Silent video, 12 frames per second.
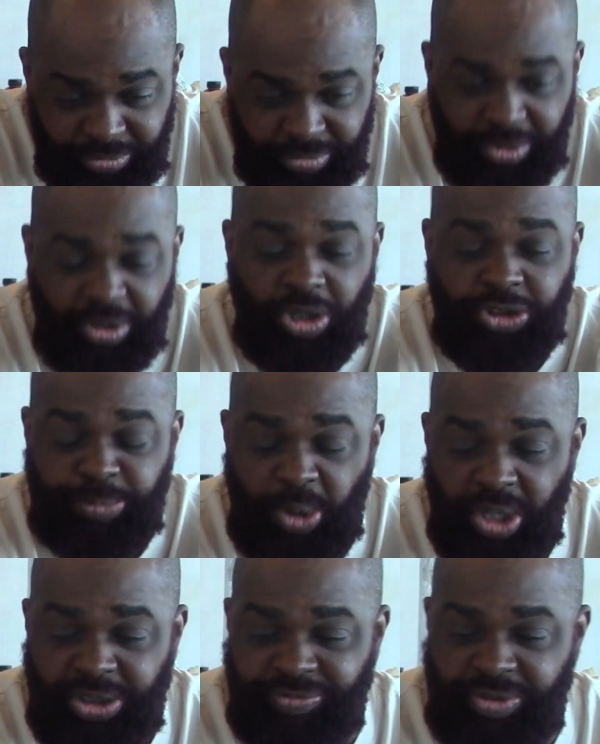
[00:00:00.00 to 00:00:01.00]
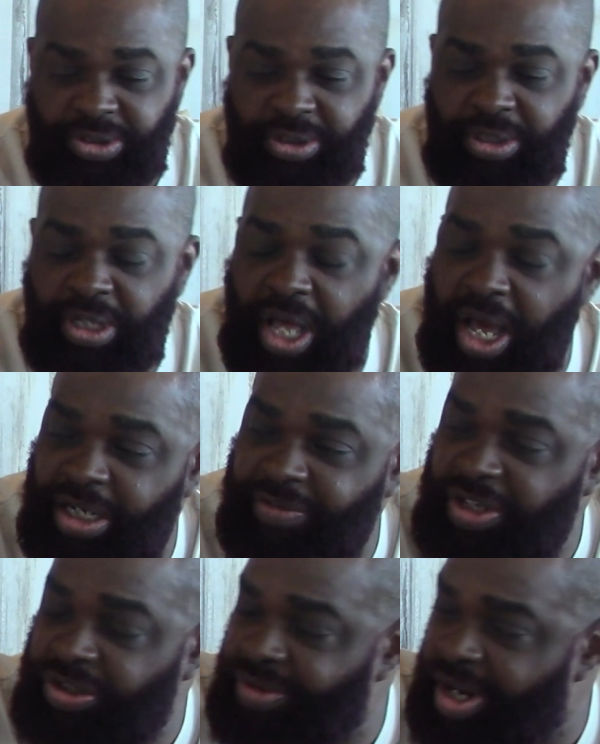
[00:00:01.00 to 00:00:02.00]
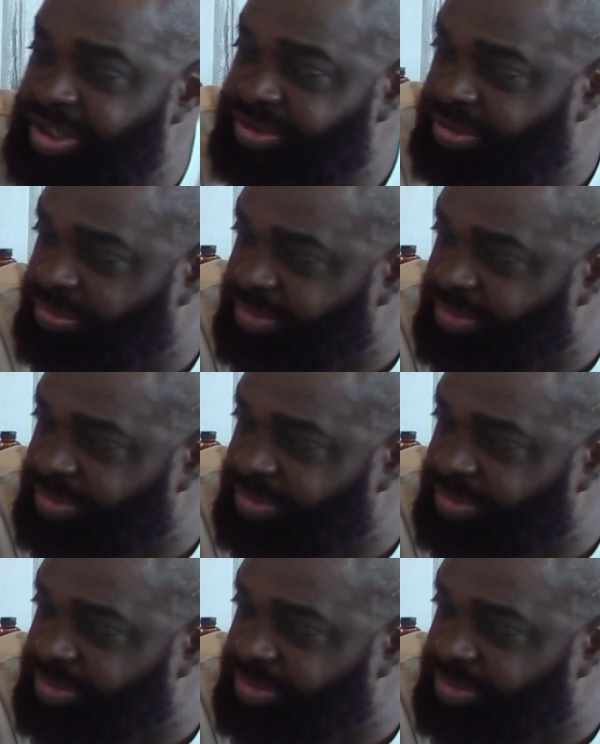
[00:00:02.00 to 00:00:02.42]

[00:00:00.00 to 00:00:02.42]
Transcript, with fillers: large parts of it is a lot of international